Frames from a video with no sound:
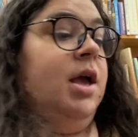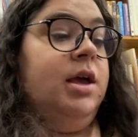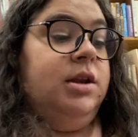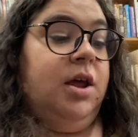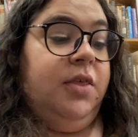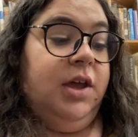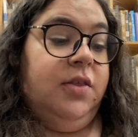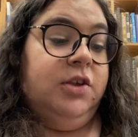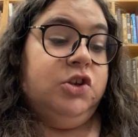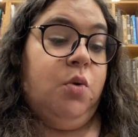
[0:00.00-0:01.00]
Nothing in
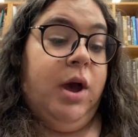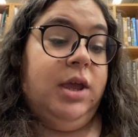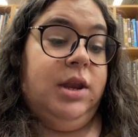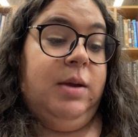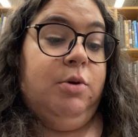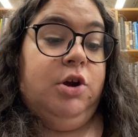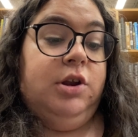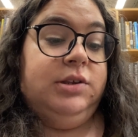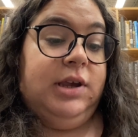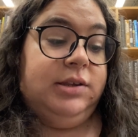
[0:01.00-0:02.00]
this quiet neighborhood
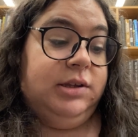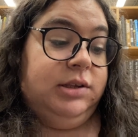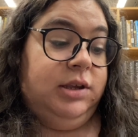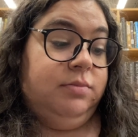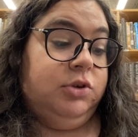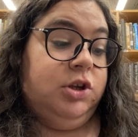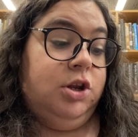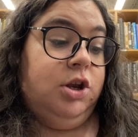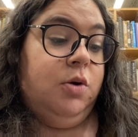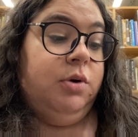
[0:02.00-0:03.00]
is as it seems.
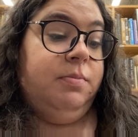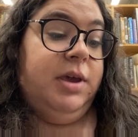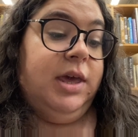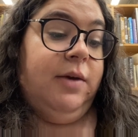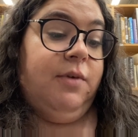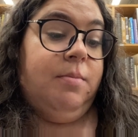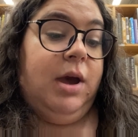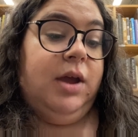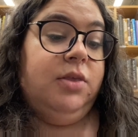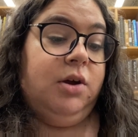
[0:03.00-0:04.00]
No one peeking from
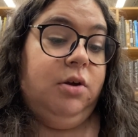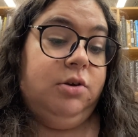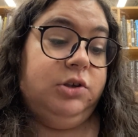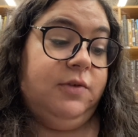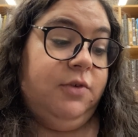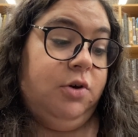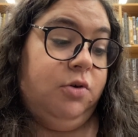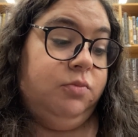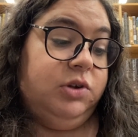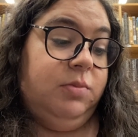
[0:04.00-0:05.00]
behind the curtains of their
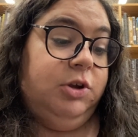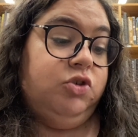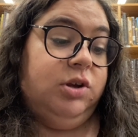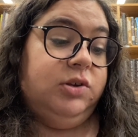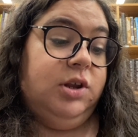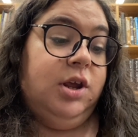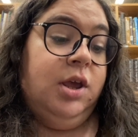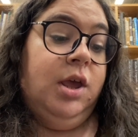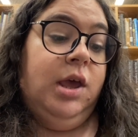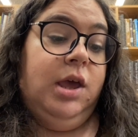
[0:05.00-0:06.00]
homes can be trusted,
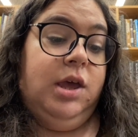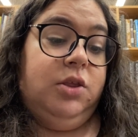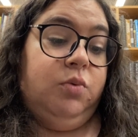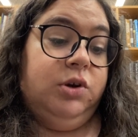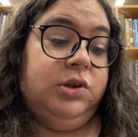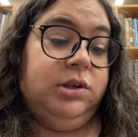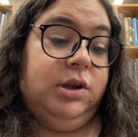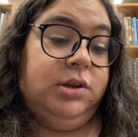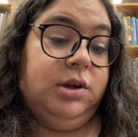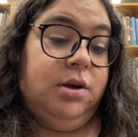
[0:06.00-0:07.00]
and the worst is
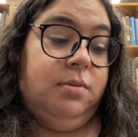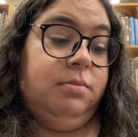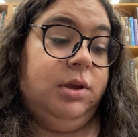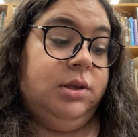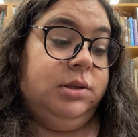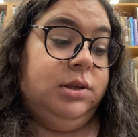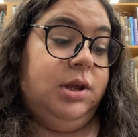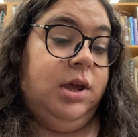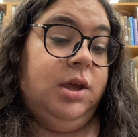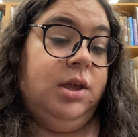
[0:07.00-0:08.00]
yet to come because
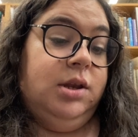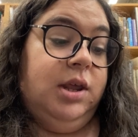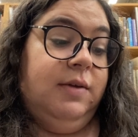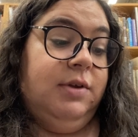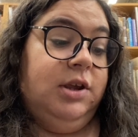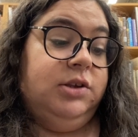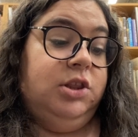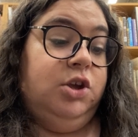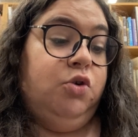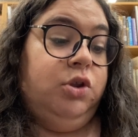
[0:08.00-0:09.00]
David isn't
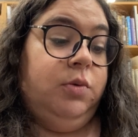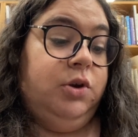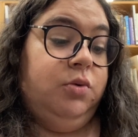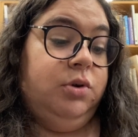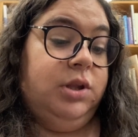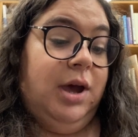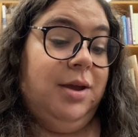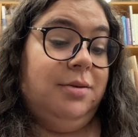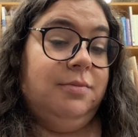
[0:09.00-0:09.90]
the only one who will die.